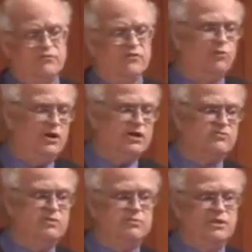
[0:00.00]
from one
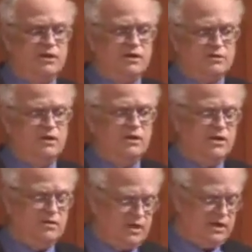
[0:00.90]
extreme to the other,
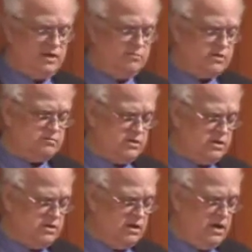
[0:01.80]
and many in
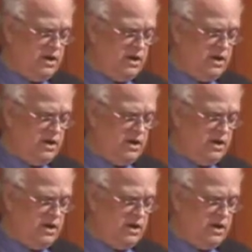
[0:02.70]
between.